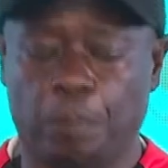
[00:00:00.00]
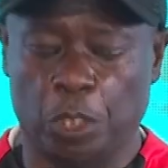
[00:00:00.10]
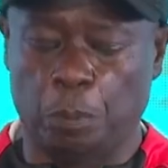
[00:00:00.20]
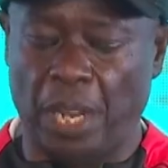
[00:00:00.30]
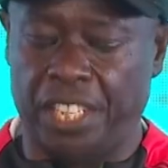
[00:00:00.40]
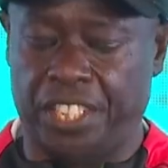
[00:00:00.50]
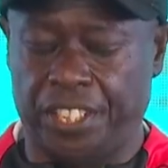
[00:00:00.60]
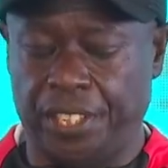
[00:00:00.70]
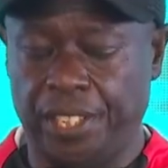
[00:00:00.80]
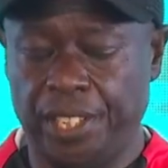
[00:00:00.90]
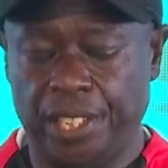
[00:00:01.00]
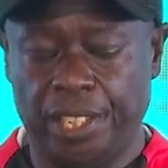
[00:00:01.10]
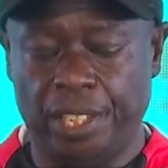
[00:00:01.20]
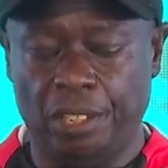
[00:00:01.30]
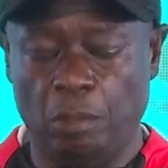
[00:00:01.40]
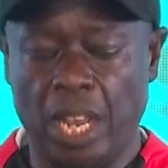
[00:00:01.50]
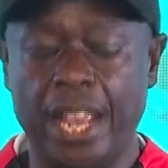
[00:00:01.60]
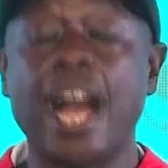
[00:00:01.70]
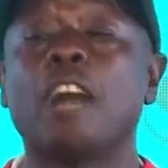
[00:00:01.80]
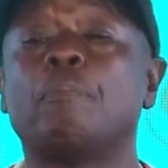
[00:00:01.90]
and prosperity, where
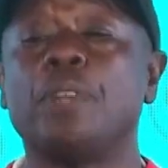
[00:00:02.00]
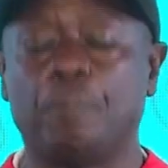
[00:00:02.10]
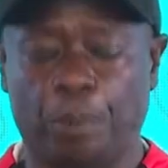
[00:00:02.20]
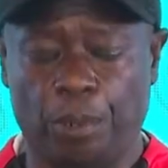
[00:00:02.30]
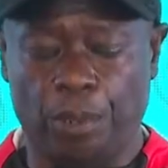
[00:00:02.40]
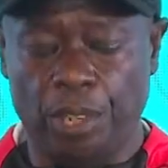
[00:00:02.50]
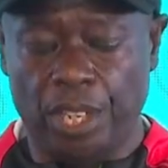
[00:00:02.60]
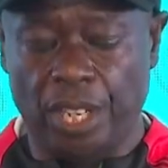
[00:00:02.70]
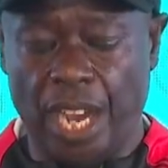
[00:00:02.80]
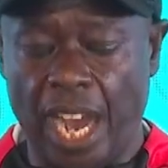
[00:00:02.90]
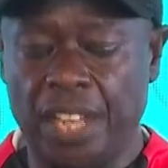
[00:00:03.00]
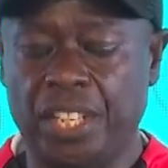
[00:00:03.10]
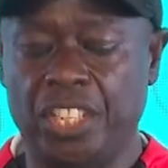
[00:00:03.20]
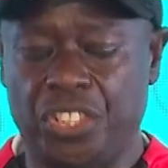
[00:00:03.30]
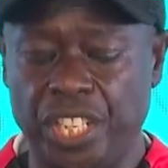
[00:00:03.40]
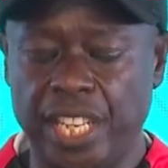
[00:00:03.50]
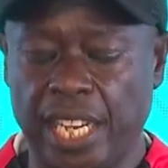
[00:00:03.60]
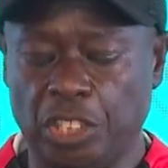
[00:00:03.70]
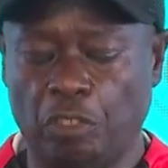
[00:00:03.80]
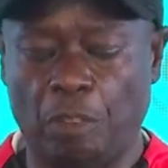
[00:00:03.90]
young people are the
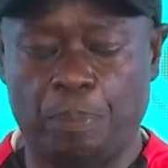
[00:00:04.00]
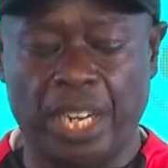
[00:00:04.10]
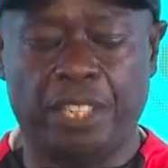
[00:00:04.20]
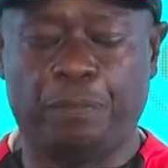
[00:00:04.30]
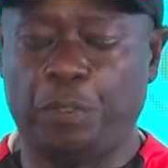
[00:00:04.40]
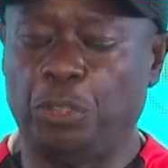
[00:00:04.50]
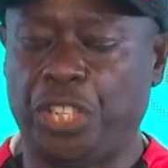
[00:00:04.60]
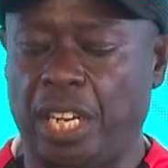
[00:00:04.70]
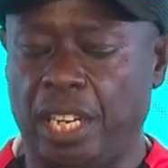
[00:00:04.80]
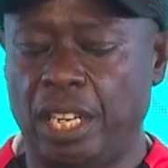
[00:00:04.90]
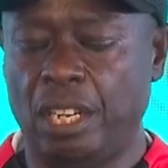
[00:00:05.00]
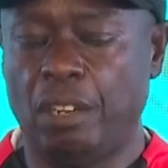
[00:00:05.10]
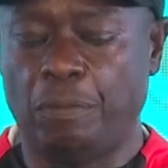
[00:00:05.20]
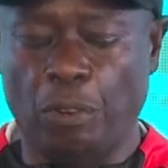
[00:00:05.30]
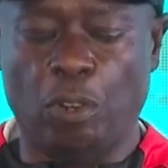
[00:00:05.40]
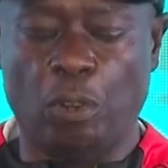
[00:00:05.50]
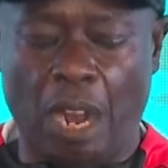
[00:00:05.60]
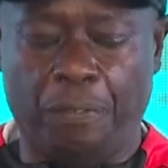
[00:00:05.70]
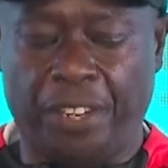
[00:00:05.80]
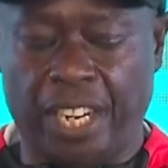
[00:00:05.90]
engineers of a bright future for
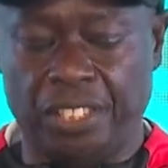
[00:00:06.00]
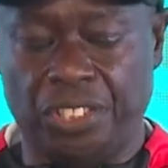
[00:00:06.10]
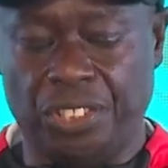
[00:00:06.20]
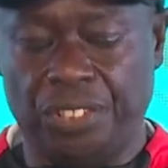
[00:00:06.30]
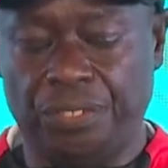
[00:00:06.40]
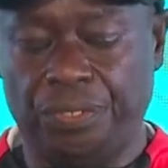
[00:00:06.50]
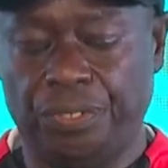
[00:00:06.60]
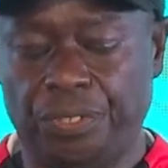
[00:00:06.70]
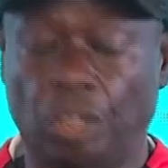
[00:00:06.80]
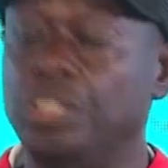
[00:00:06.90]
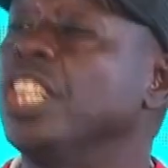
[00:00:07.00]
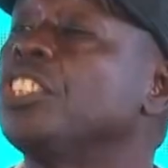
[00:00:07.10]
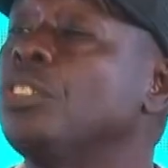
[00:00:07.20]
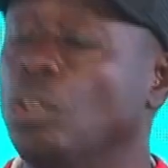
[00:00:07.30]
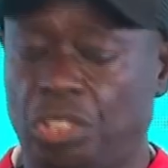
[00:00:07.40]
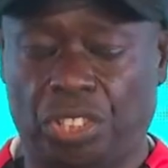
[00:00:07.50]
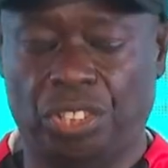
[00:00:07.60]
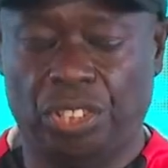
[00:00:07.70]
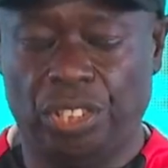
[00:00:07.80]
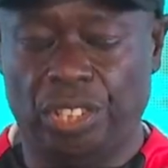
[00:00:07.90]
all Africans. On this
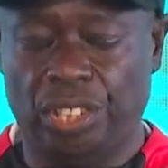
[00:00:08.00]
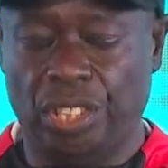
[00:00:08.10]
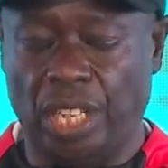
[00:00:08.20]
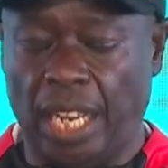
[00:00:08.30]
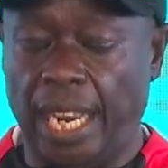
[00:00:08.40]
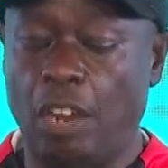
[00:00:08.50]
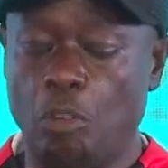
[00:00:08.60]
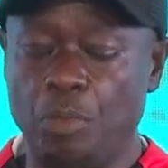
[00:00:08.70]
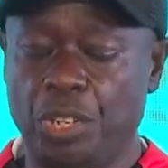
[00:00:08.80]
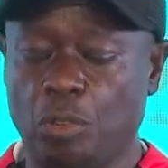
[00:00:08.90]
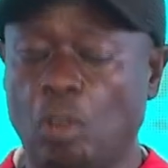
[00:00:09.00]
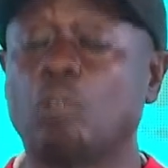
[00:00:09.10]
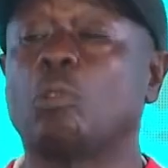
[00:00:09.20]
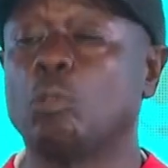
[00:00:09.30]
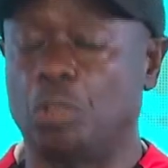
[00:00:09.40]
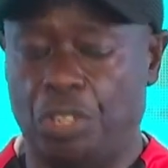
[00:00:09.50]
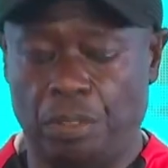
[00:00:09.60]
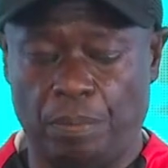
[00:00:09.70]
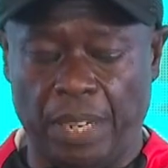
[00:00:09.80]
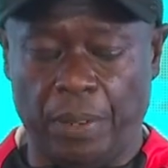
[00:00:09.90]
note, allow me to
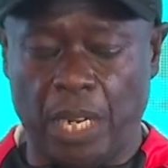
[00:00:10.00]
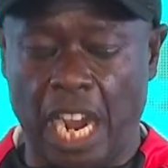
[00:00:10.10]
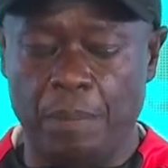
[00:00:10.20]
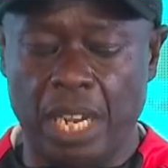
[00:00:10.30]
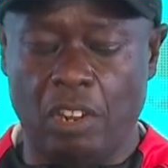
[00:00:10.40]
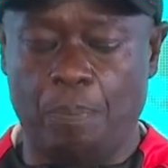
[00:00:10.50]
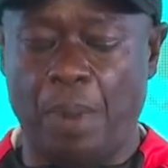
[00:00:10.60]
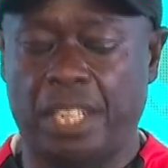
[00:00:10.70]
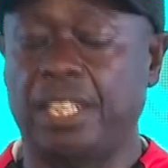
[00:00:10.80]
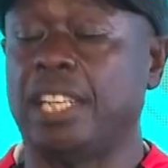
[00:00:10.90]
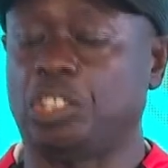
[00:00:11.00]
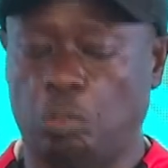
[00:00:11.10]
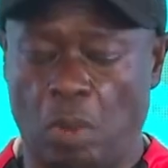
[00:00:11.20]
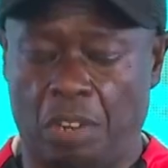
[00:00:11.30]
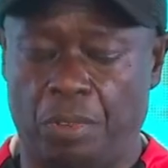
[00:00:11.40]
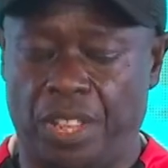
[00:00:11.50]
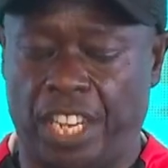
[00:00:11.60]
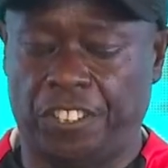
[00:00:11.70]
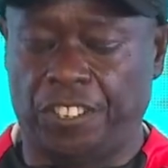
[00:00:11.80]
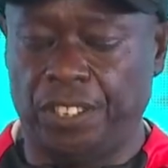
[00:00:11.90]
conclude by welcoming our partners to work with
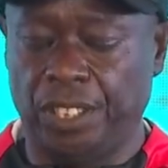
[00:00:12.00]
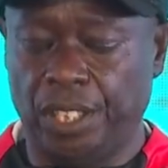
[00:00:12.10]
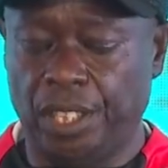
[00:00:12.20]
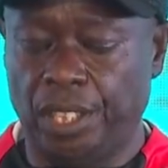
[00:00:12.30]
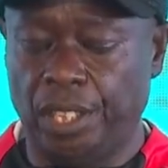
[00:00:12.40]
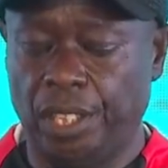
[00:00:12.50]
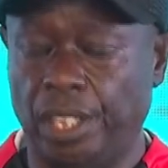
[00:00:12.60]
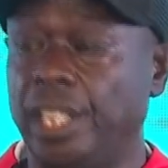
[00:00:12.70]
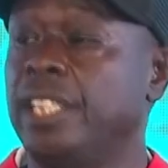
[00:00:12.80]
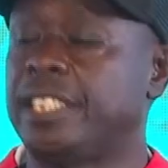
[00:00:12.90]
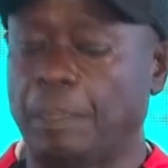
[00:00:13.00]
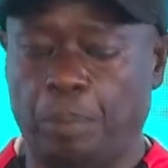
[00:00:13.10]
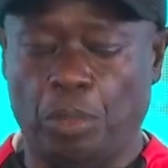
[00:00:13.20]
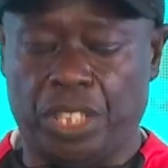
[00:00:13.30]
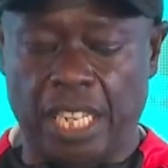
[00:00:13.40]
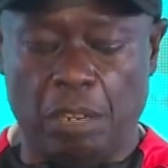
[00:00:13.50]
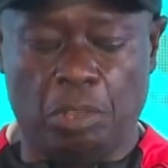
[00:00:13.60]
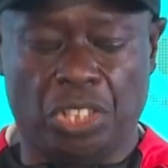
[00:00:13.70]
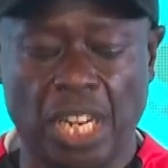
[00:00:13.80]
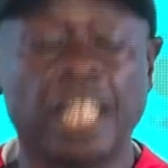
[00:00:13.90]
us in supporting
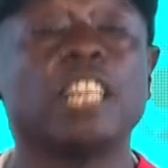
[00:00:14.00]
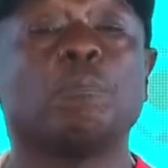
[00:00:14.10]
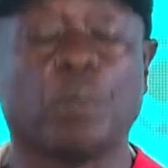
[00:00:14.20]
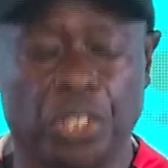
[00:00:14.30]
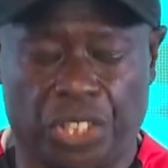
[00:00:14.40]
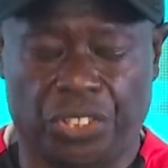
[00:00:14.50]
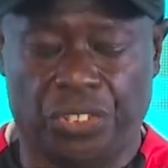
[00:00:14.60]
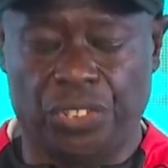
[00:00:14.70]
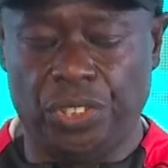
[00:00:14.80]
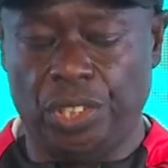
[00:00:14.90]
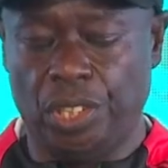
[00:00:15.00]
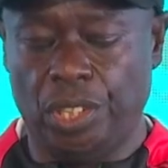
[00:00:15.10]
outstanding projects